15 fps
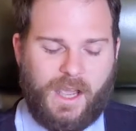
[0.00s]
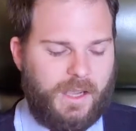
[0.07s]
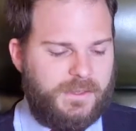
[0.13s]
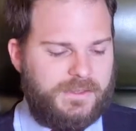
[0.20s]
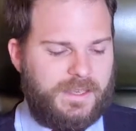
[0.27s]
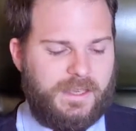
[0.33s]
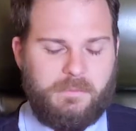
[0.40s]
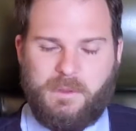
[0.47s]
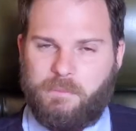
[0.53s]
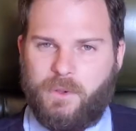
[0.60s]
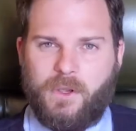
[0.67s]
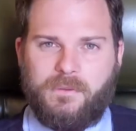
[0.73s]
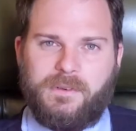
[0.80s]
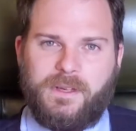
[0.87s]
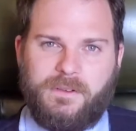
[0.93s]
I'd say it'd be
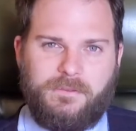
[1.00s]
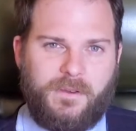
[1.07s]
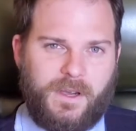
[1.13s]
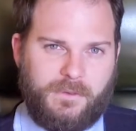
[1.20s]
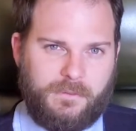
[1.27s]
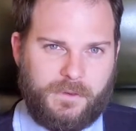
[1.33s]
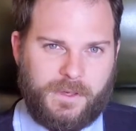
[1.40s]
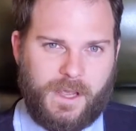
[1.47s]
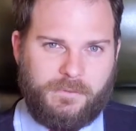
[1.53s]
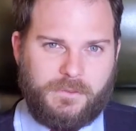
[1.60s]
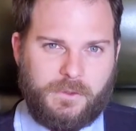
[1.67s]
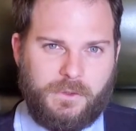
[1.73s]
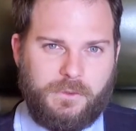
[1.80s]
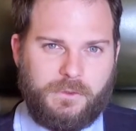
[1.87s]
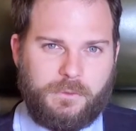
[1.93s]
perfectly fine for an
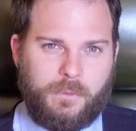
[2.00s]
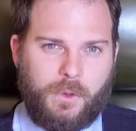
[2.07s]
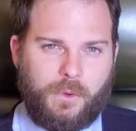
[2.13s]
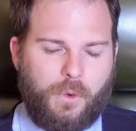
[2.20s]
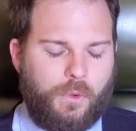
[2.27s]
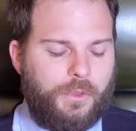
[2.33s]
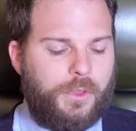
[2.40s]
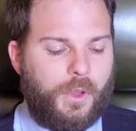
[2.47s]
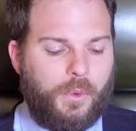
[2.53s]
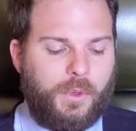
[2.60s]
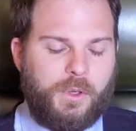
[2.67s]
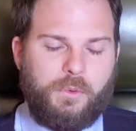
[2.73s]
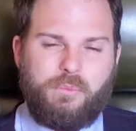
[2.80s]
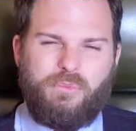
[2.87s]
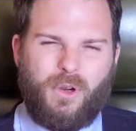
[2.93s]
afternoon smoke, although
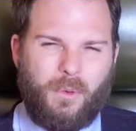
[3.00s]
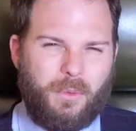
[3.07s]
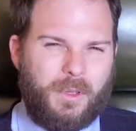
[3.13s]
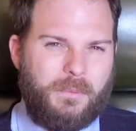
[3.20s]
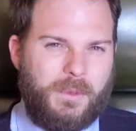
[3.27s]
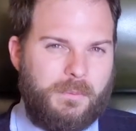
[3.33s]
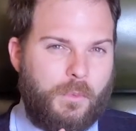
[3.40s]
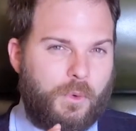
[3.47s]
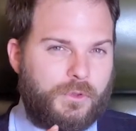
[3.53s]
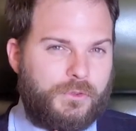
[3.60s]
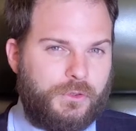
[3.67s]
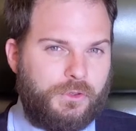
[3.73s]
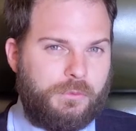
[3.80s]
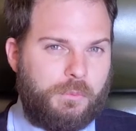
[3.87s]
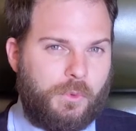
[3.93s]
it would probably be more
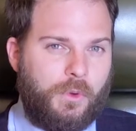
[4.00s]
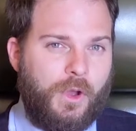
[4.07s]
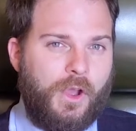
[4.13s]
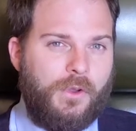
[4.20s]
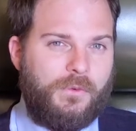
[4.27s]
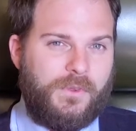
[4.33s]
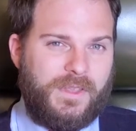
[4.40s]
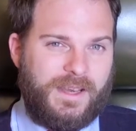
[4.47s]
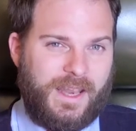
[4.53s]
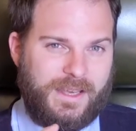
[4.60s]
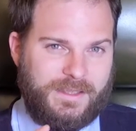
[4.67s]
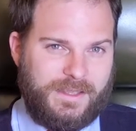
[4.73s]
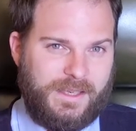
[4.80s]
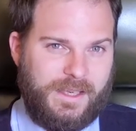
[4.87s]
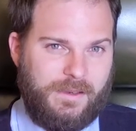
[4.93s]
suitable for the
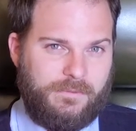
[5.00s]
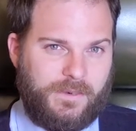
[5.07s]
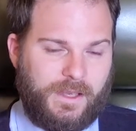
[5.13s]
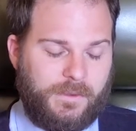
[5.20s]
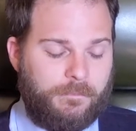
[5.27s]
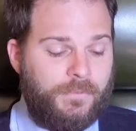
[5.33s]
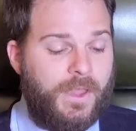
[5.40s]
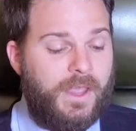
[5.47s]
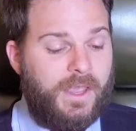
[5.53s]
late evening.